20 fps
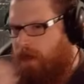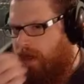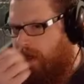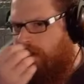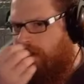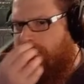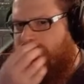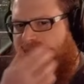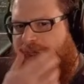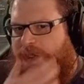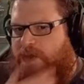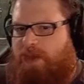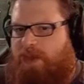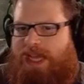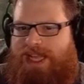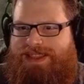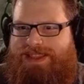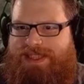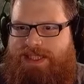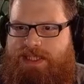Because we
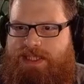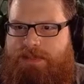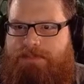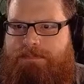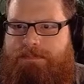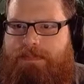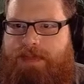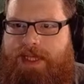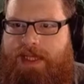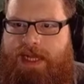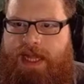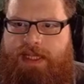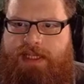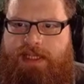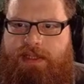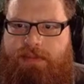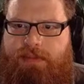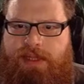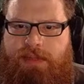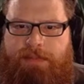had this
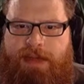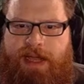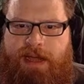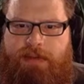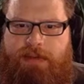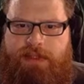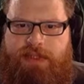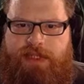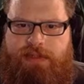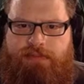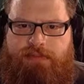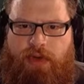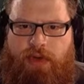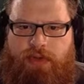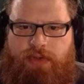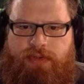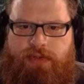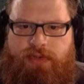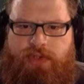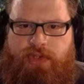connected with the power to the
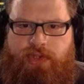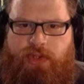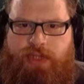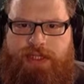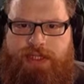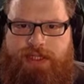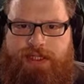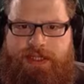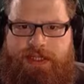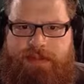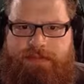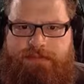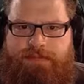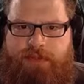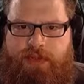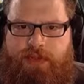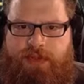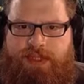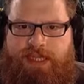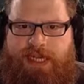wrong joint.
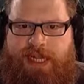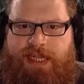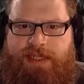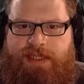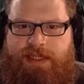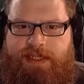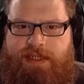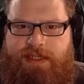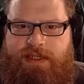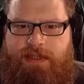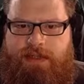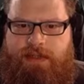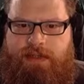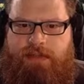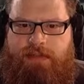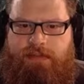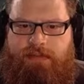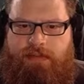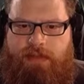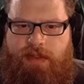So it was connected to
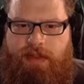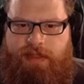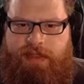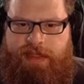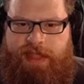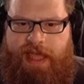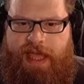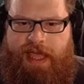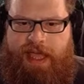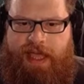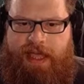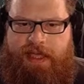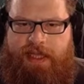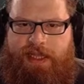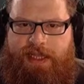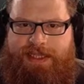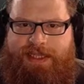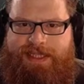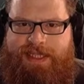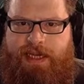there
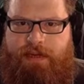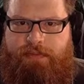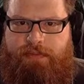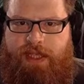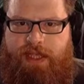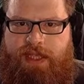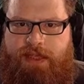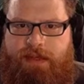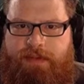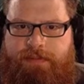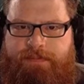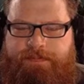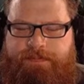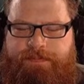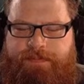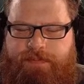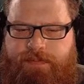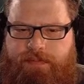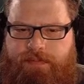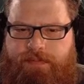instead of here.
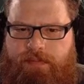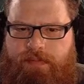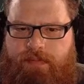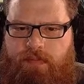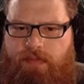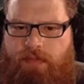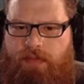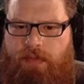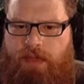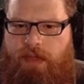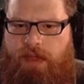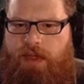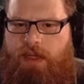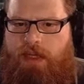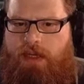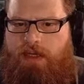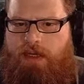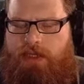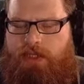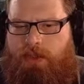
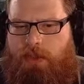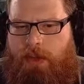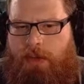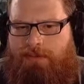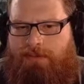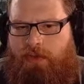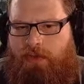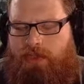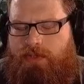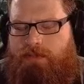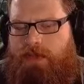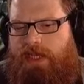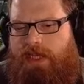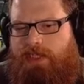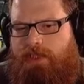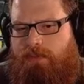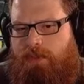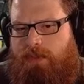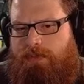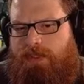So our
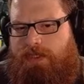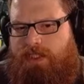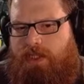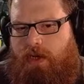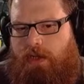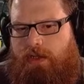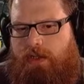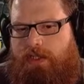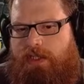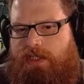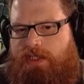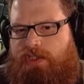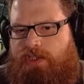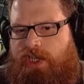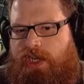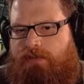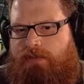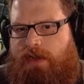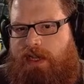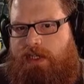automation would have been toggling these
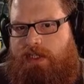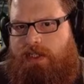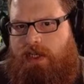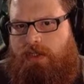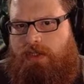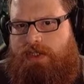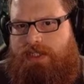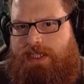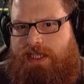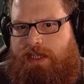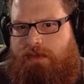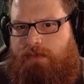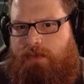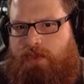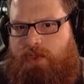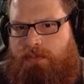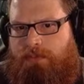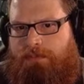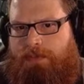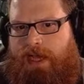generators on to give us
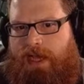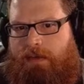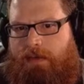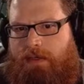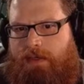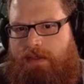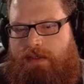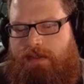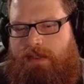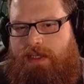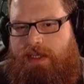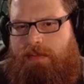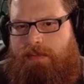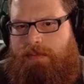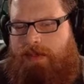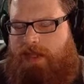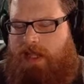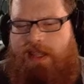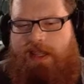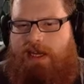some power,
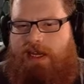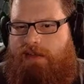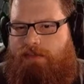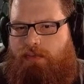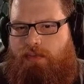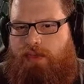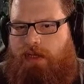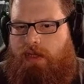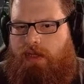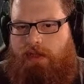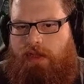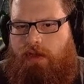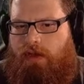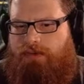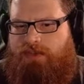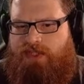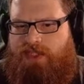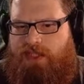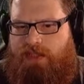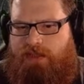but then they never would have got the off
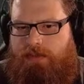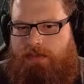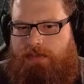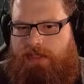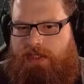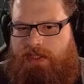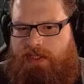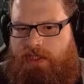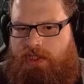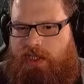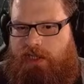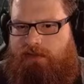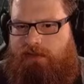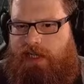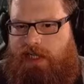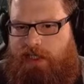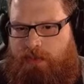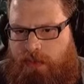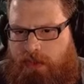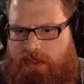signal because the
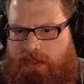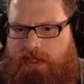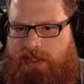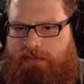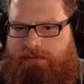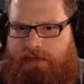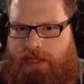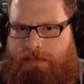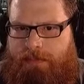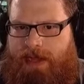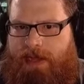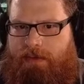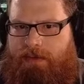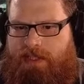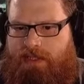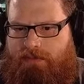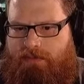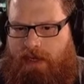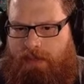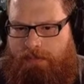generators weren't delivering the power to
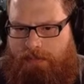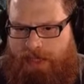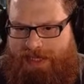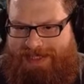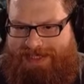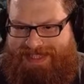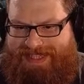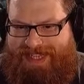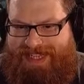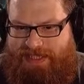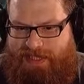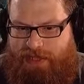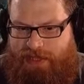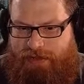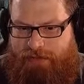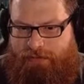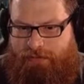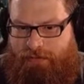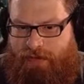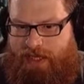the right place. And that's
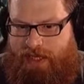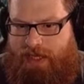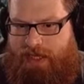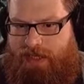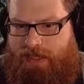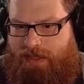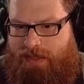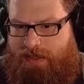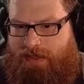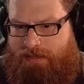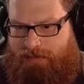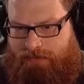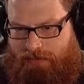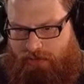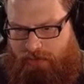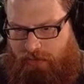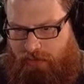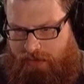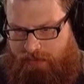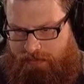3
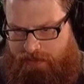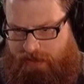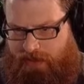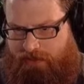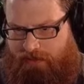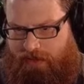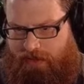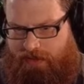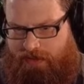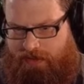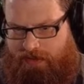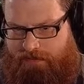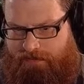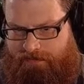petroleum generators.